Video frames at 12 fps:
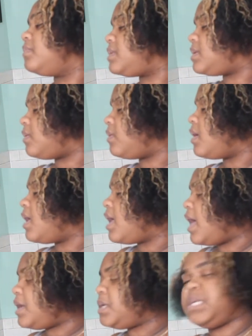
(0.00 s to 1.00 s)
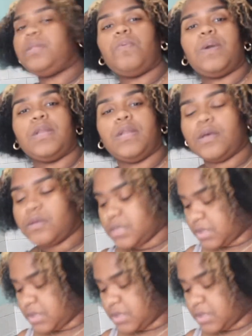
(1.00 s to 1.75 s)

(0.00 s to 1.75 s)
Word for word: So I usually wear nails,